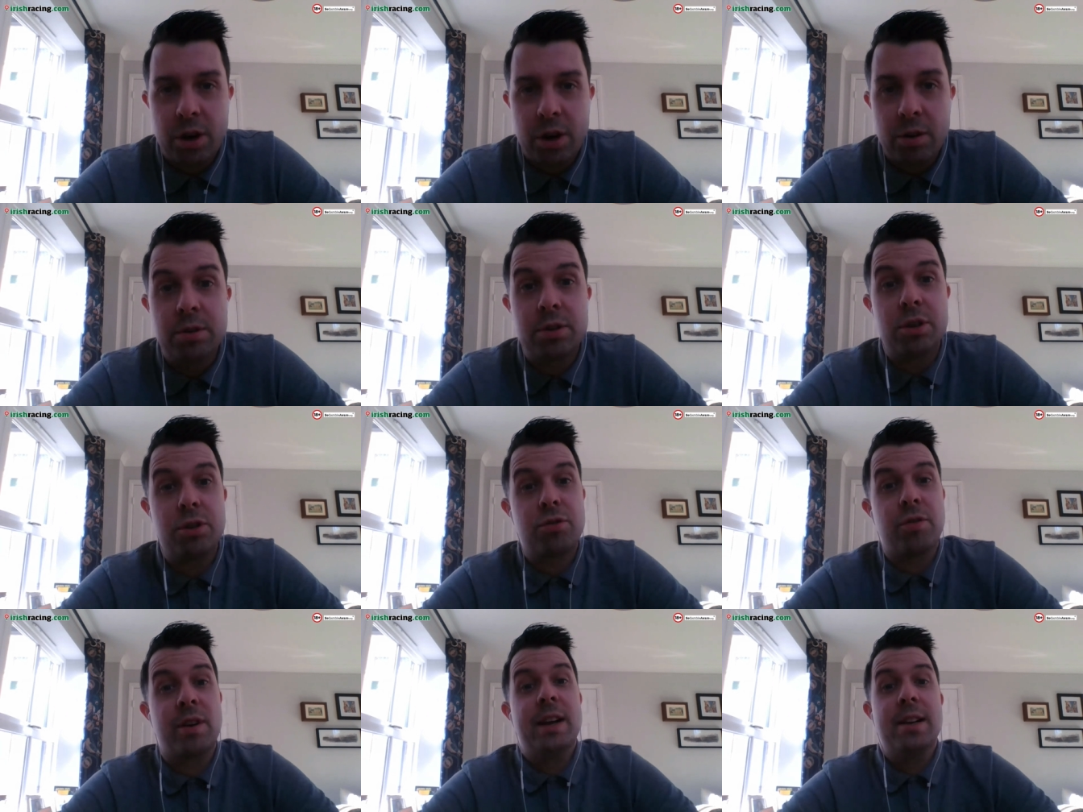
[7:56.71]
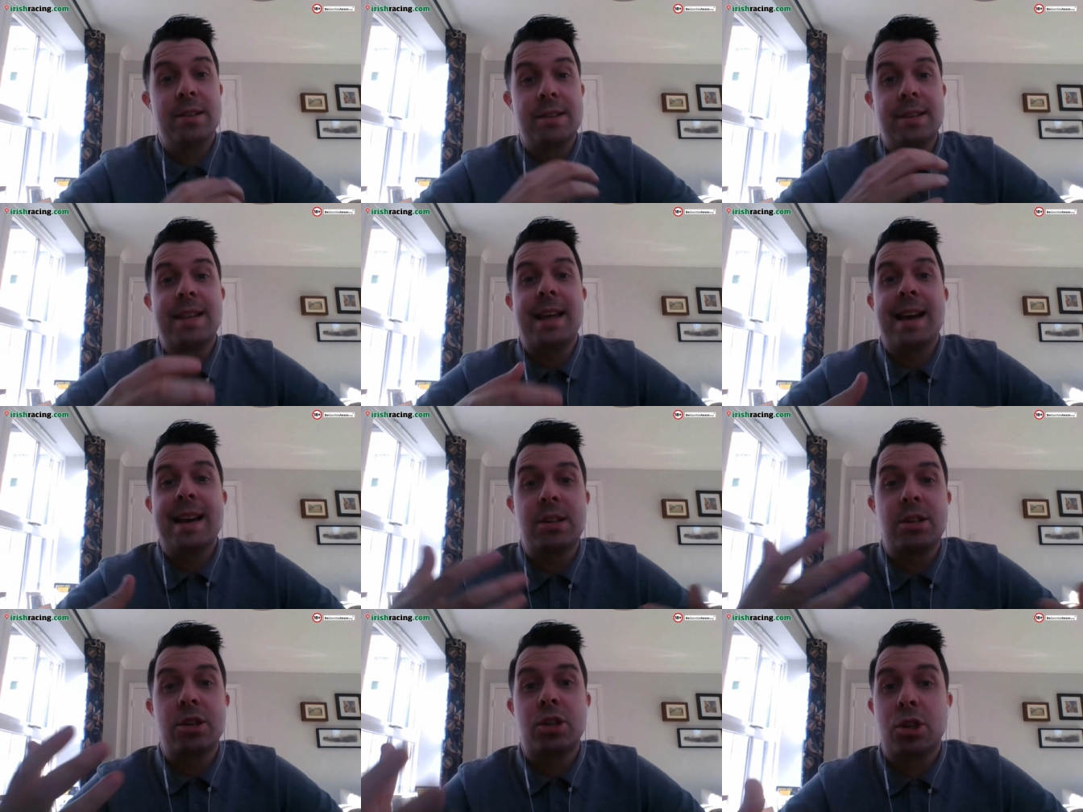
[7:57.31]
owners and trainers are
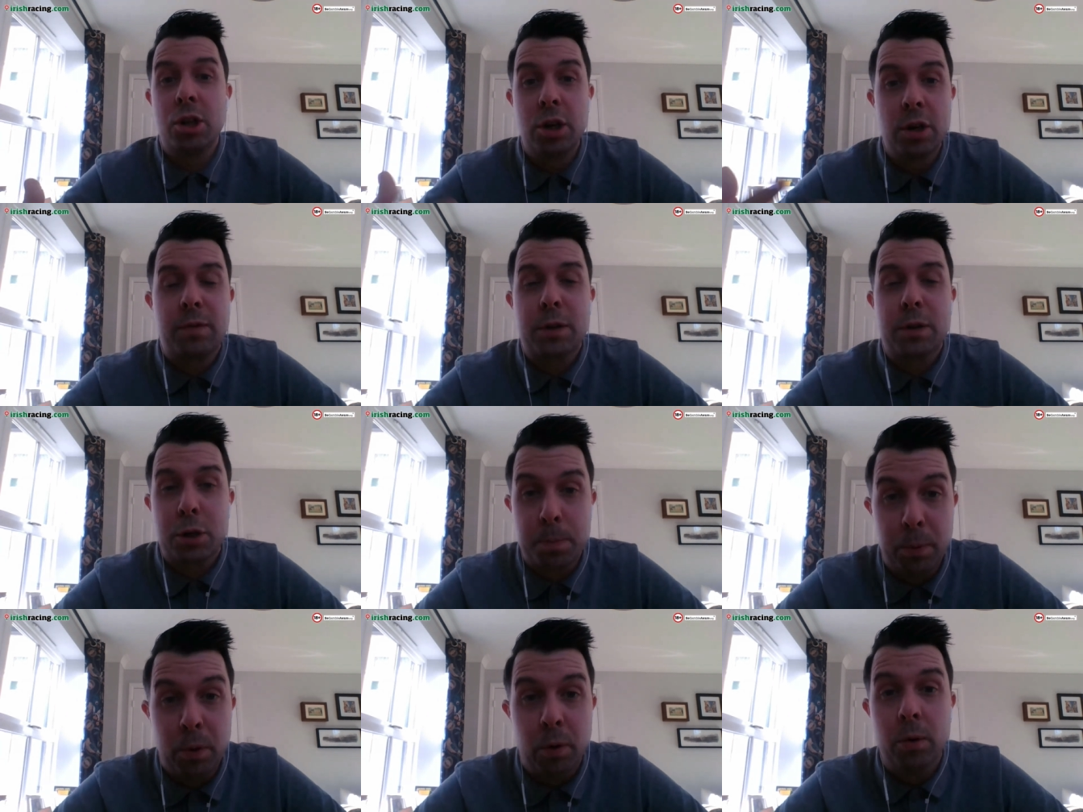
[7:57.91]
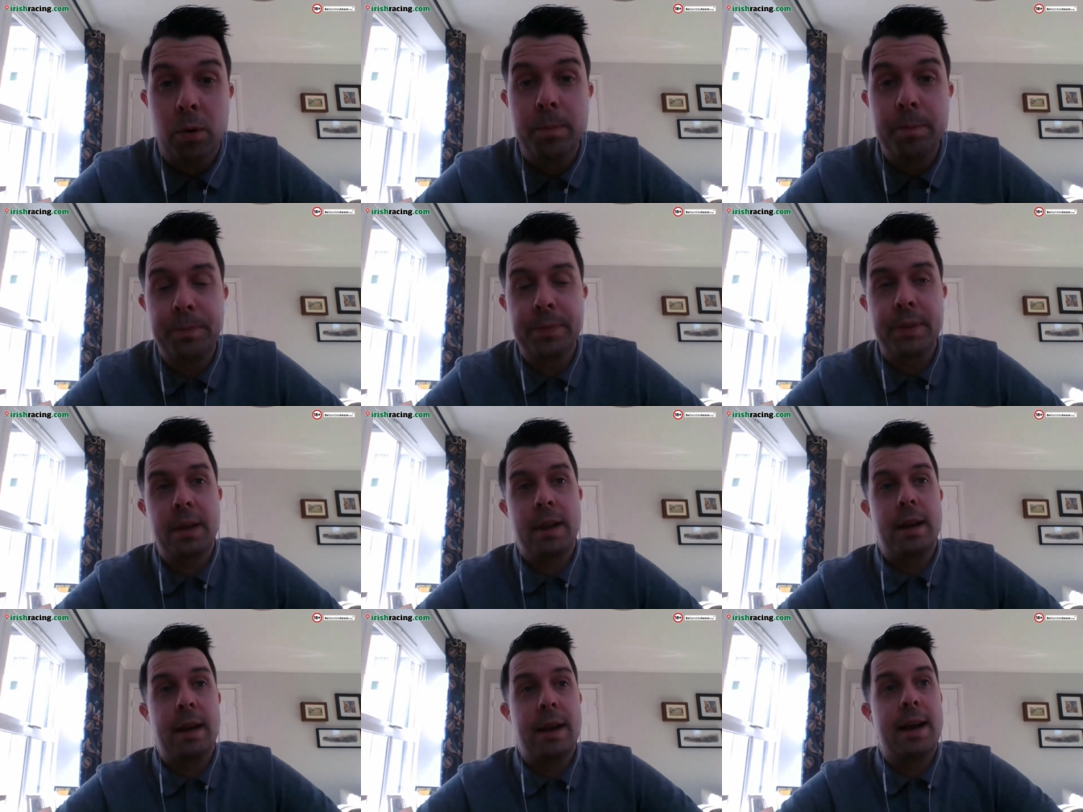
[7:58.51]
there to serve the sport.
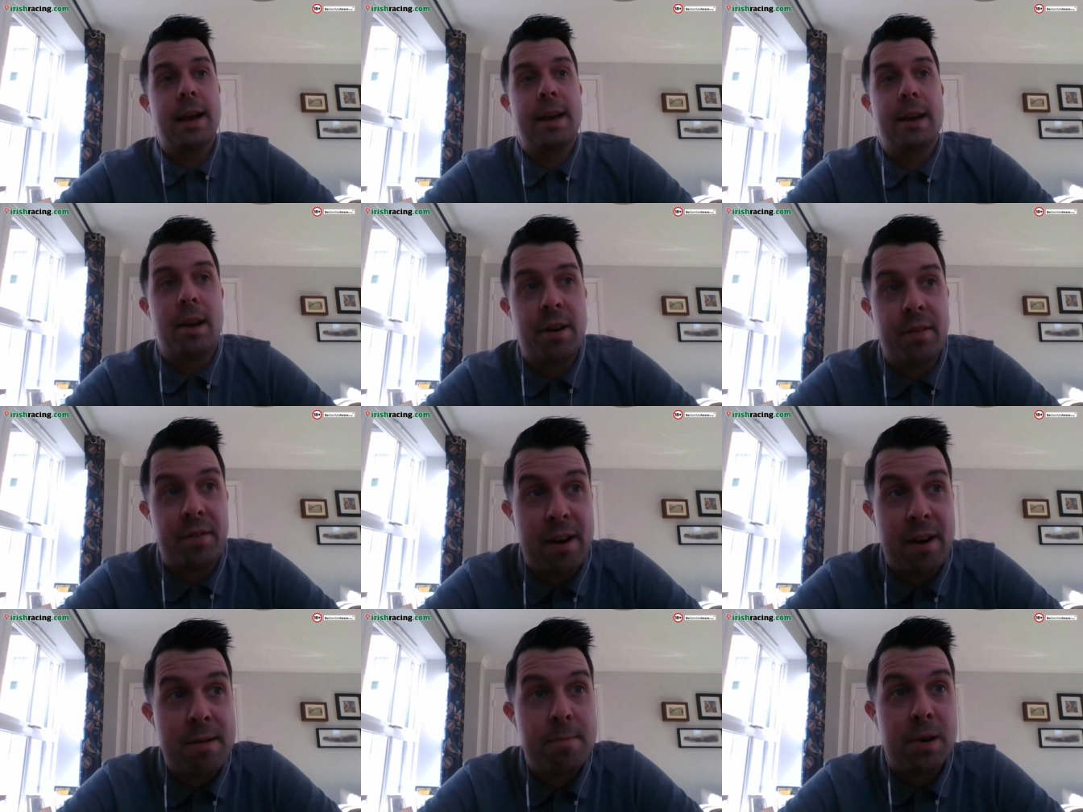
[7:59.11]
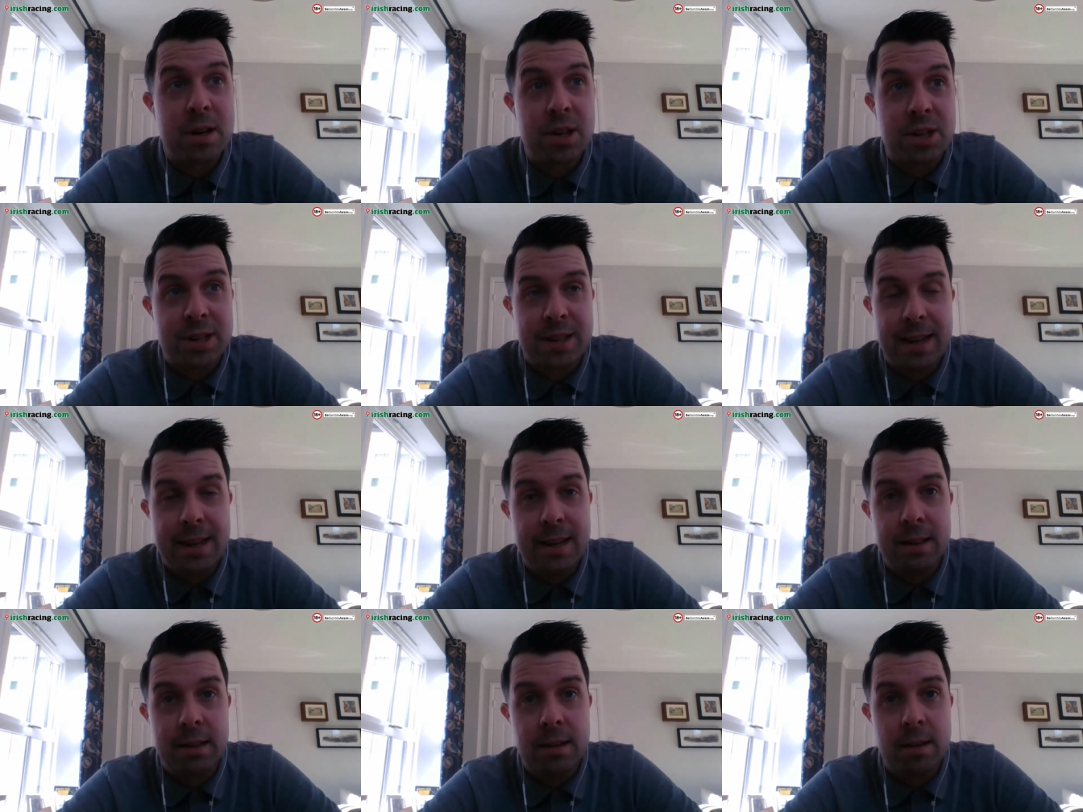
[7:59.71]
And I very much
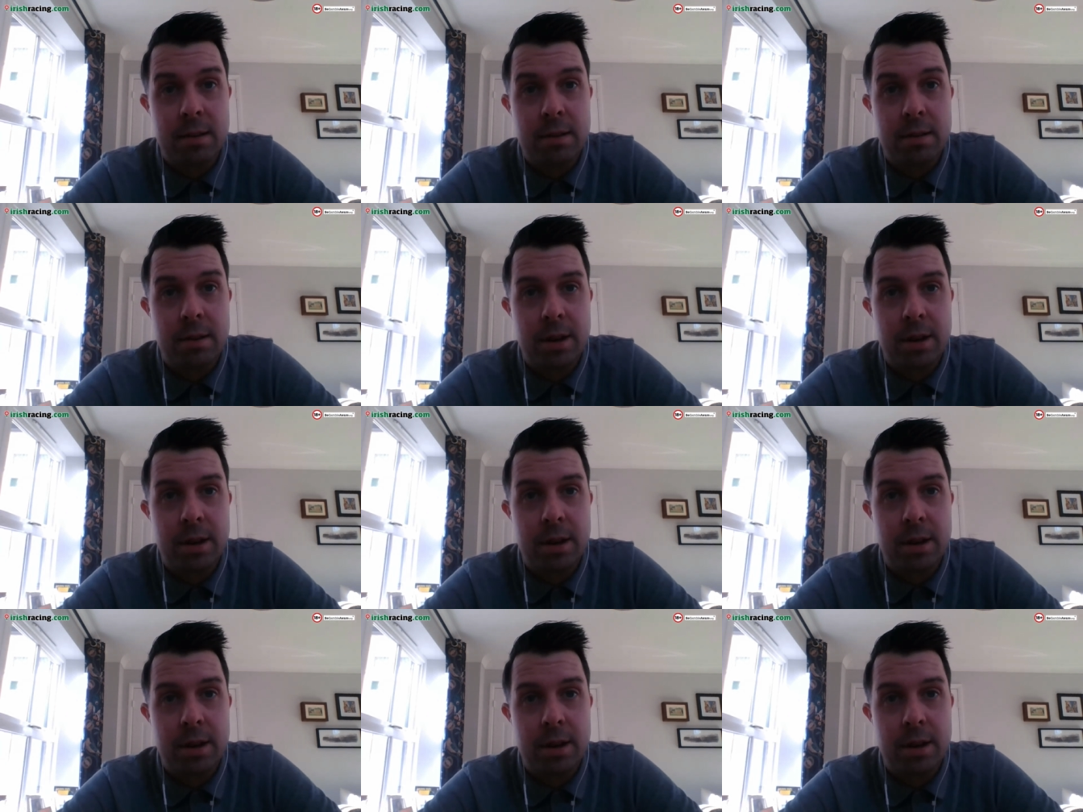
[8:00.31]
think,